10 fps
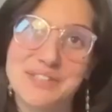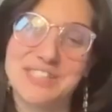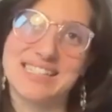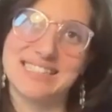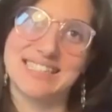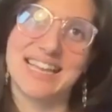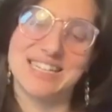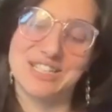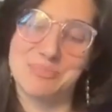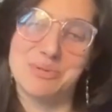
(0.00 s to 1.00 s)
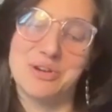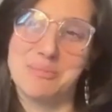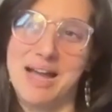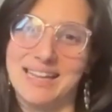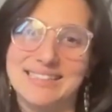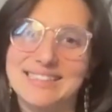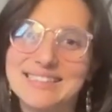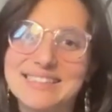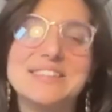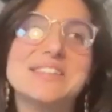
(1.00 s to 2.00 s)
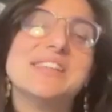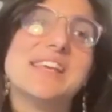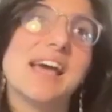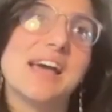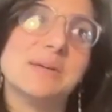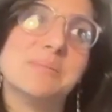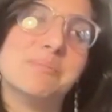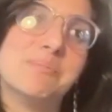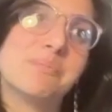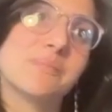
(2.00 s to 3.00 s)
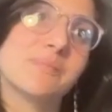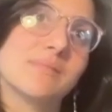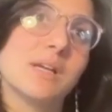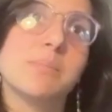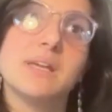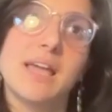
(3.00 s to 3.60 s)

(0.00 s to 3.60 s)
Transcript: a chance to catch up with your mind. But